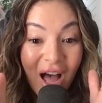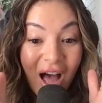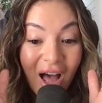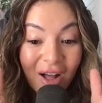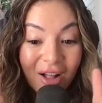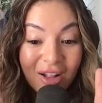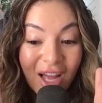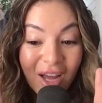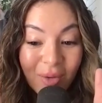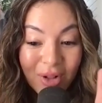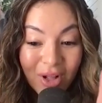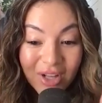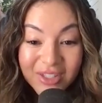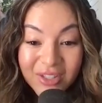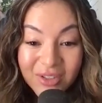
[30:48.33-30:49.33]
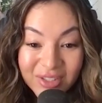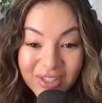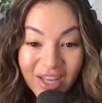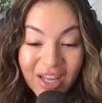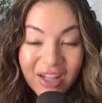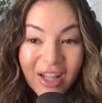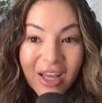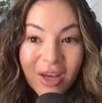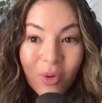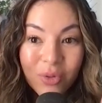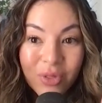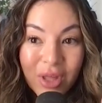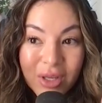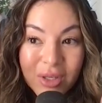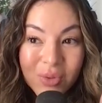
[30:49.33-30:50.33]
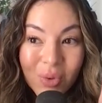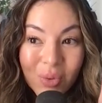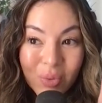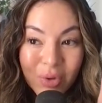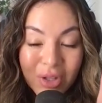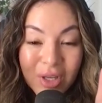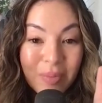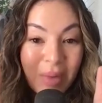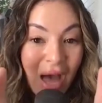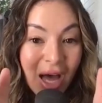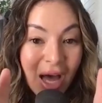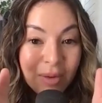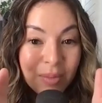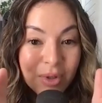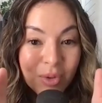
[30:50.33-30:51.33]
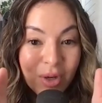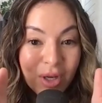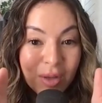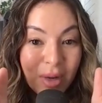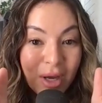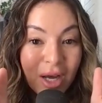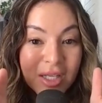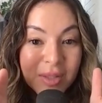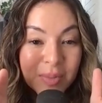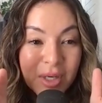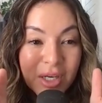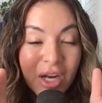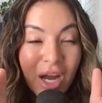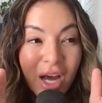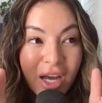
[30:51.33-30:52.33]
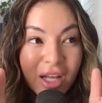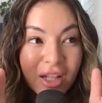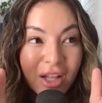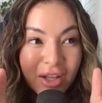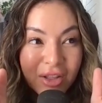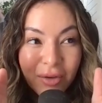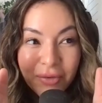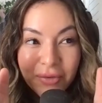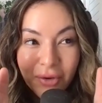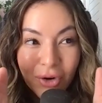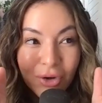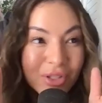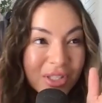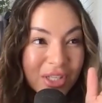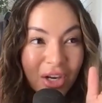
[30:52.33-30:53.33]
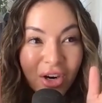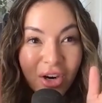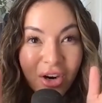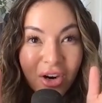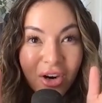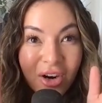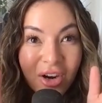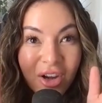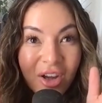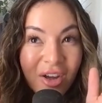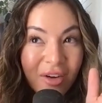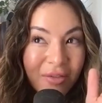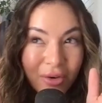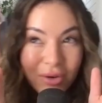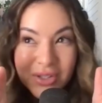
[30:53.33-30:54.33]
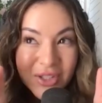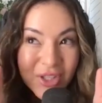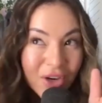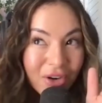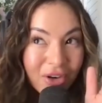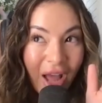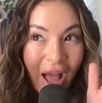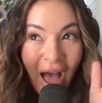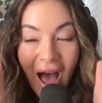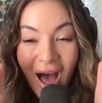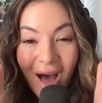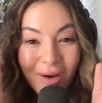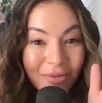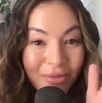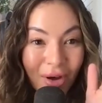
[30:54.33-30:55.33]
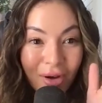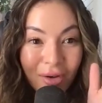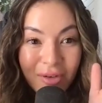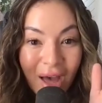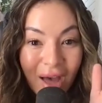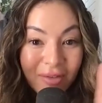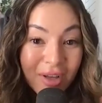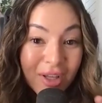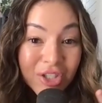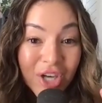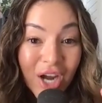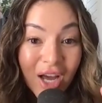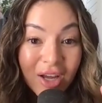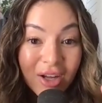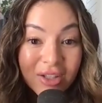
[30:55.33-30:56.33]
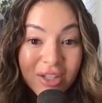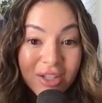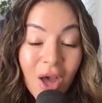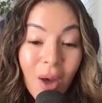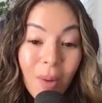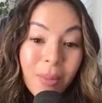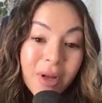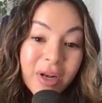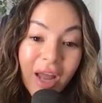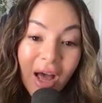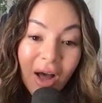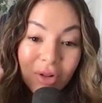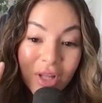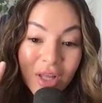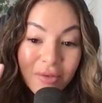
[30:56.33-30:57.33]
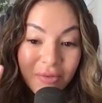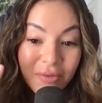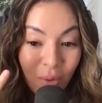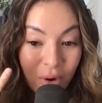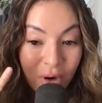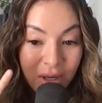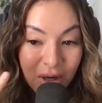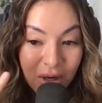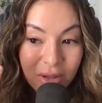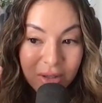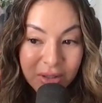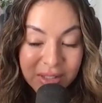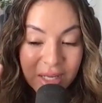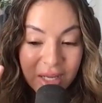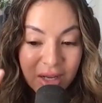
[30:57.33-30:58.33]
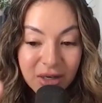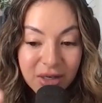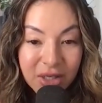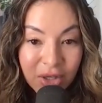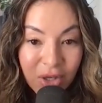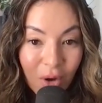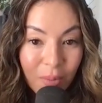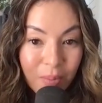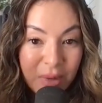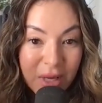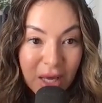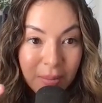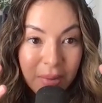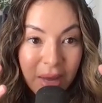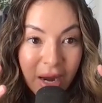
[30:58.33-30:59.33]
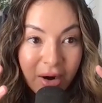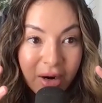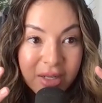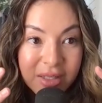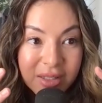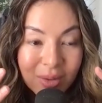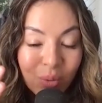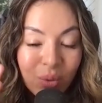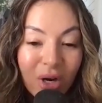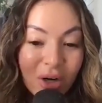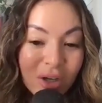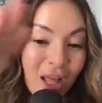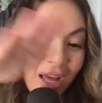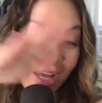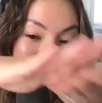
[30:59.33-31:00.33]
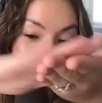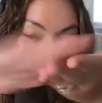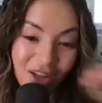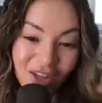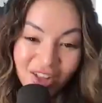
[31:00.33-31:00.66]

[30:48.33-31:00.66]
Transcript: I will also say like things were really bad between my husband and I like the first year and a half of having a child, but now like 4 years into go being parents, we are like